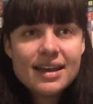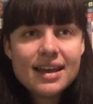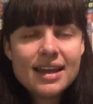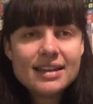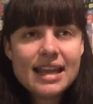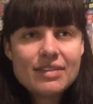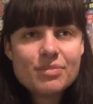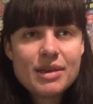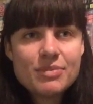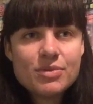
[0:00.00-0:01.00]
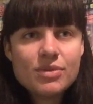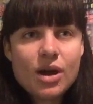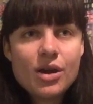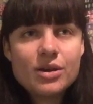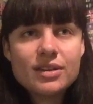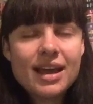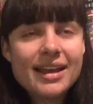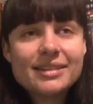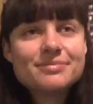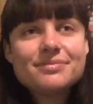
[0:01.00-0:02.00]
and let the people know,
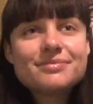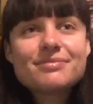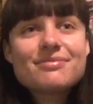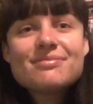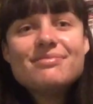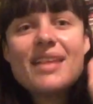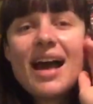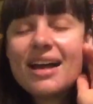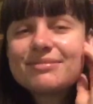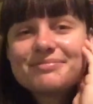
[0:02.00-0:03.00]
like, nah.